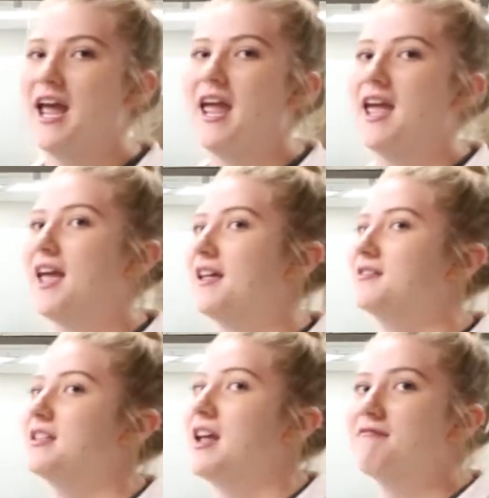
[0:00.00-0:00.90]

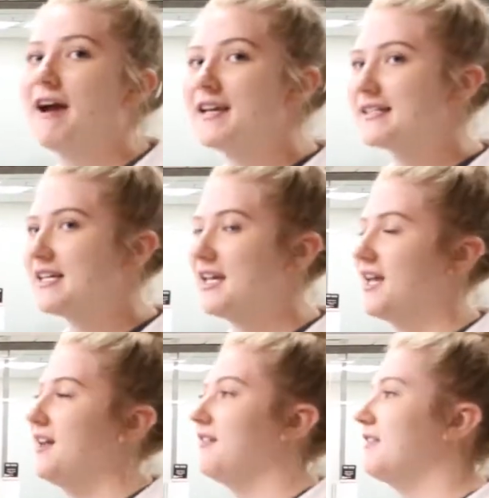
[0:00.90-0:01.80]
and advising
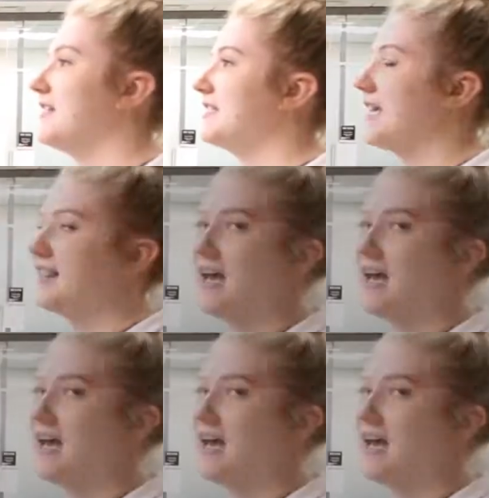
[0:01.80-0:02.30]
and other things like